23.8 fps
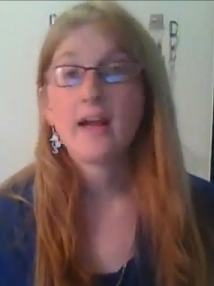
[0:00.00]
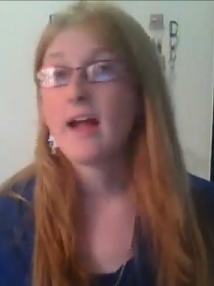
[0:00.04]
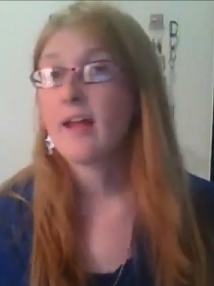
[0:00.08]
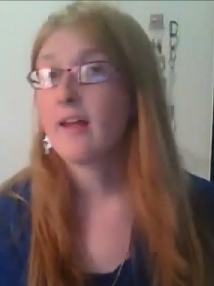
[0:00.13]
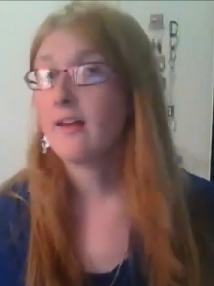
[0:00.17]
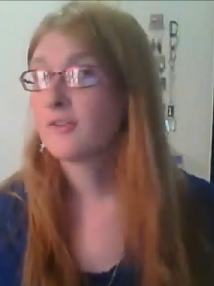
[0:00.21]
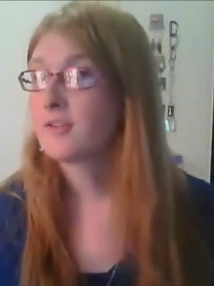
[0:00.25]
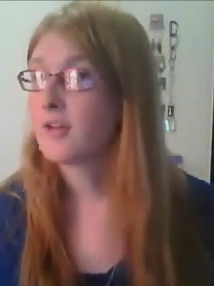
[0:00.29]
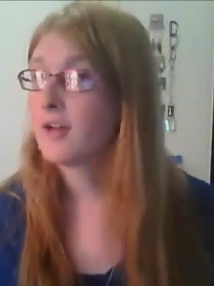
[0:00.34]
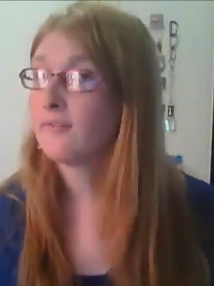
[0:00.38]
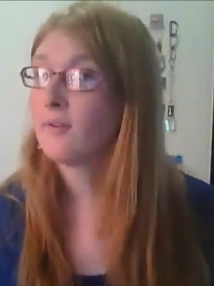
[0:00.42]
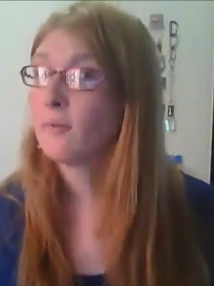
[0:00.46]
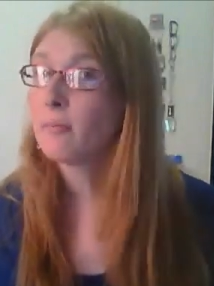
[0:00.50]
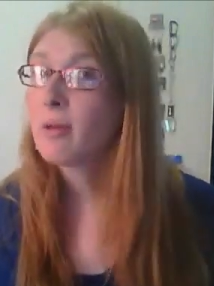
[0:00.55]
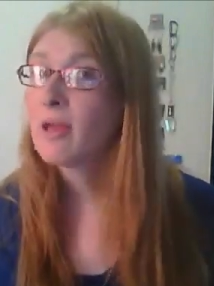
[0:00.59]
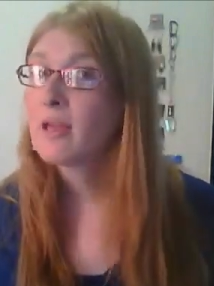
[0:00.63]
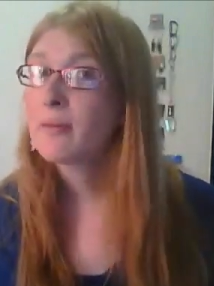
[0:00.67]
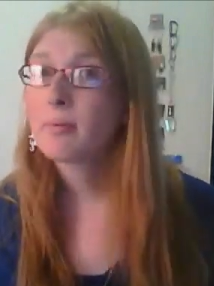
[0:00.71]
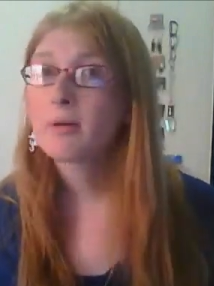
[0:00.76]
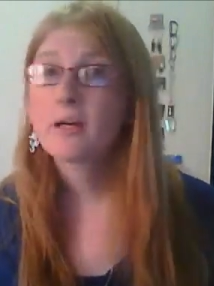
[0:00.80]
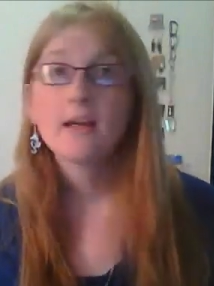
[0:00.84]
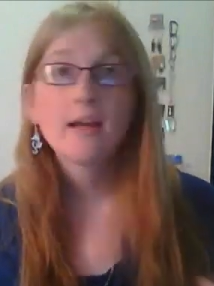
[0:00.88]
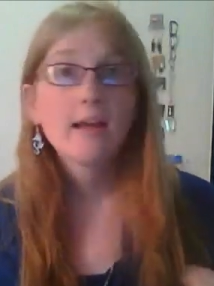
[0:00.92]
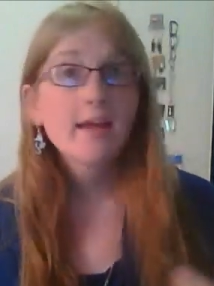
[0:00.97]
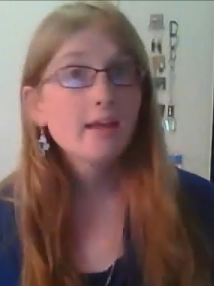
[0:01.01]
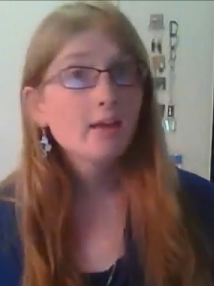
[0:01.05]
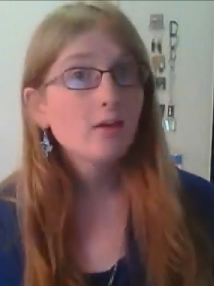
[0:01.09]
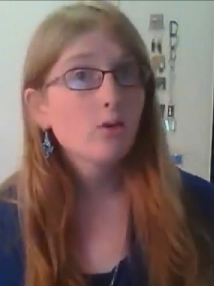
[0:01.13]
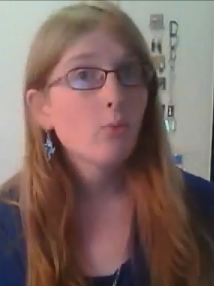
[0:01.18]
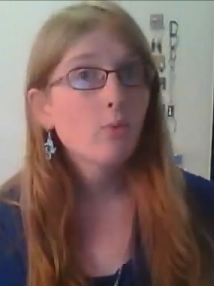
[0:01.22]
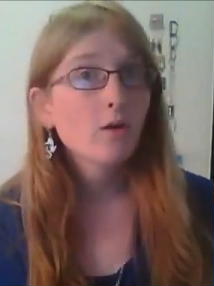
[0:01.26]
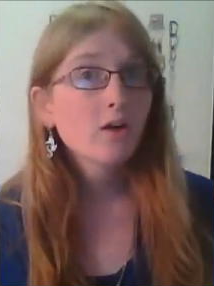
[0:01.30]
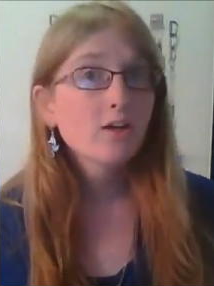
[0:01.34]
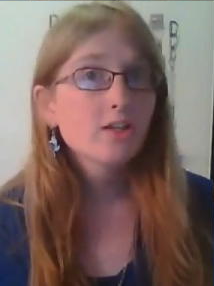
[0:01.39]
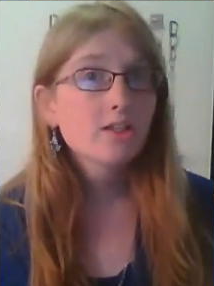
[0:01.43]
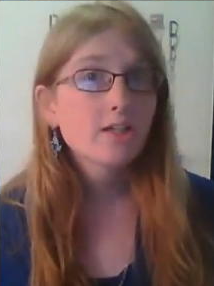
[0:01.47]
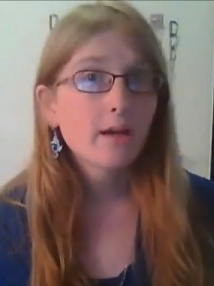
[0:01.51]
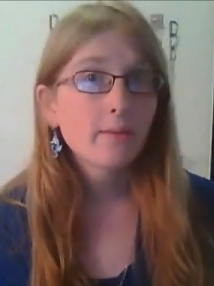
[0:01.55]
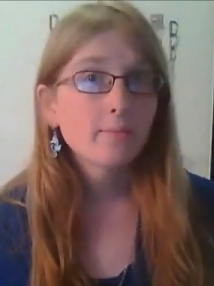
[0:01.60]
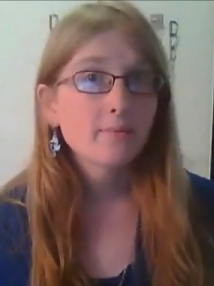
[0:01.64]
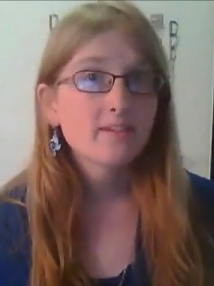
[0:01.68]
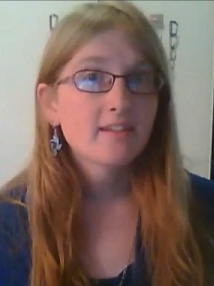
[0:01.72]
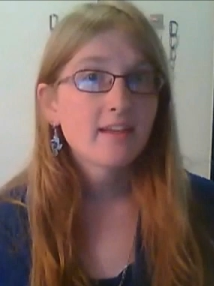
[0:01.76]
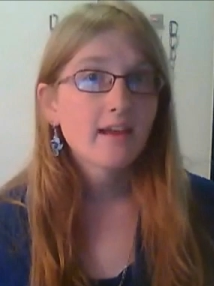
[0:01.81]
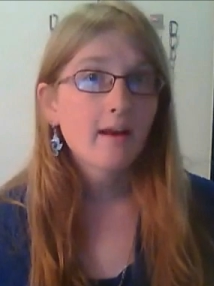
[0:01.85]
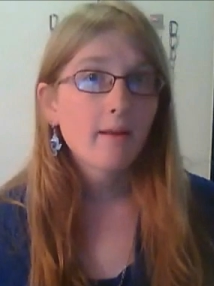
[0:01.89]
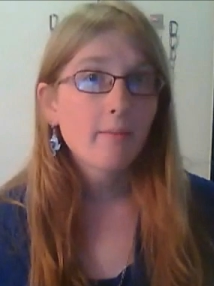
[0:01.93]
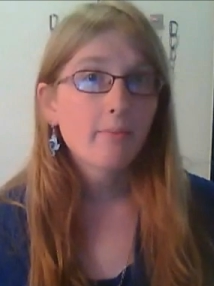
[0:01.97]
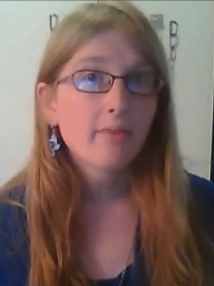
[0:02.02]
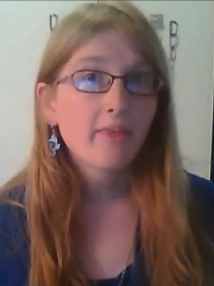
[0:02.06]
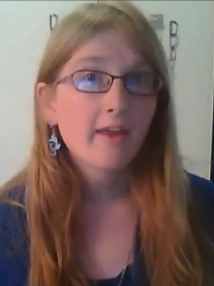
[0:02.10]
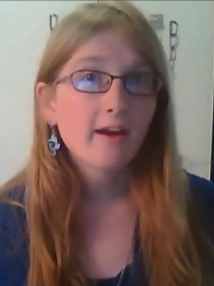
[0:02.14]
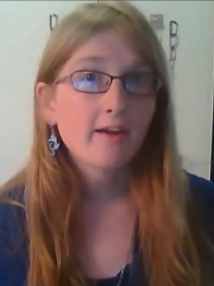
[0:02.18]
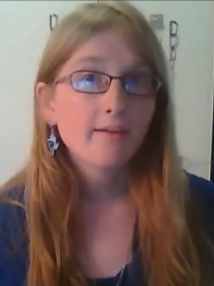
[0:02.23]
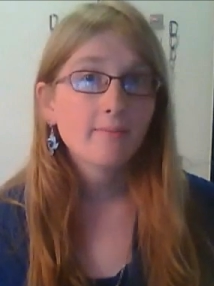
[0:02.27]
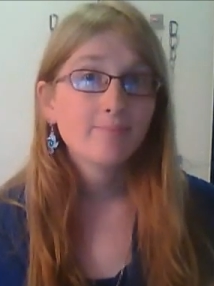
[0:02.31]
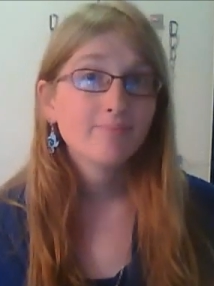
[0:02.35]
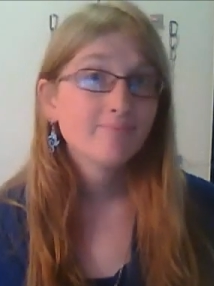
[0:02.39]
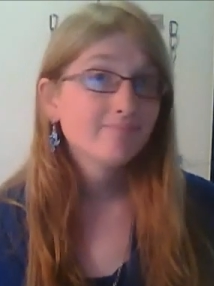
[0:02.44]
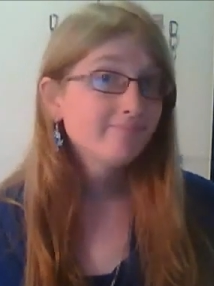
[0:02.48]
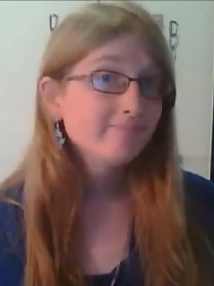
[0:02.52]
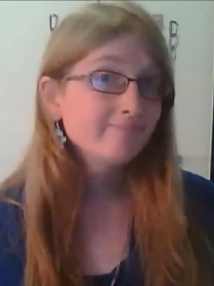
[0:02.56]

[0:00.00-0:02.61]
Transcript: I also have a paper and a workshop set up there.